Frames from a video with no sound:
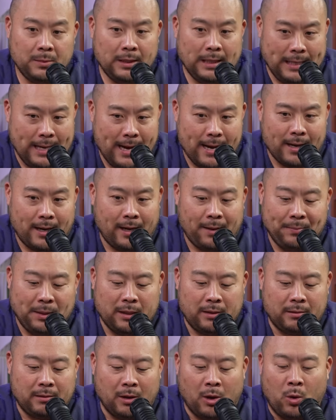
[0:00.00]
Yeah, and I
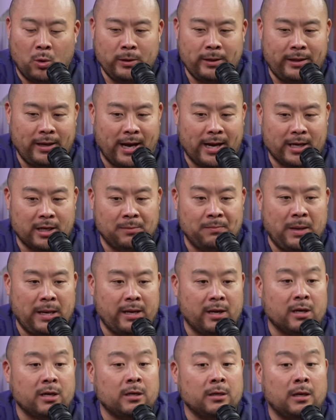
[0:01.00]
mean, the only thing I could make
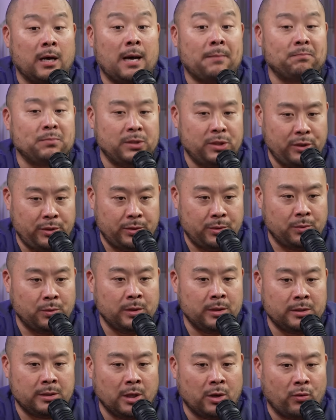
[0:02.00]
a comp to
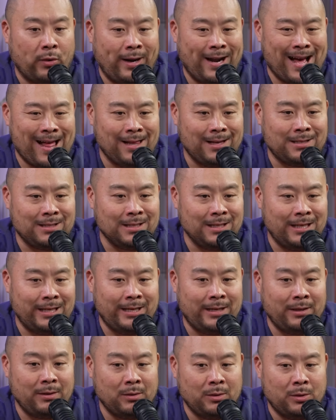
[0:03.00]
was the great Alex
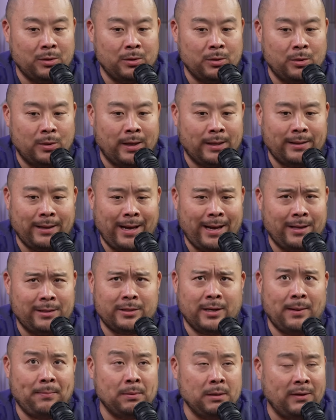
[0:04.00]
Lee, who at the age,
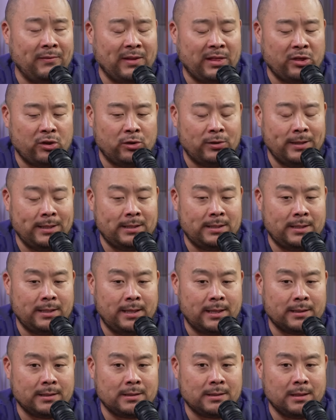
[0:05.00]
I believe, at
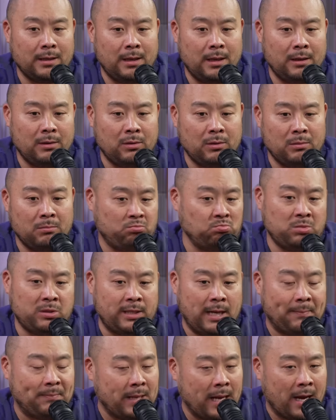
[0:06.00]
36,
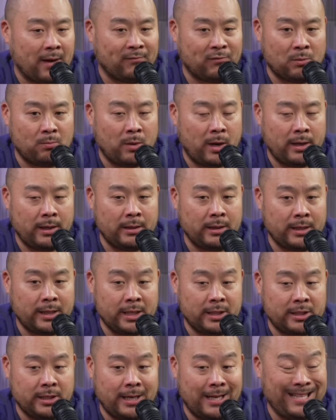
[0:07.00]
stepped down from running the
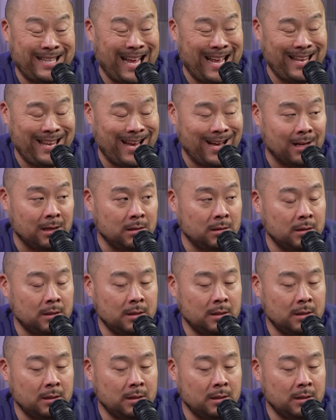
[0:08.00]
kitchen at Danielle.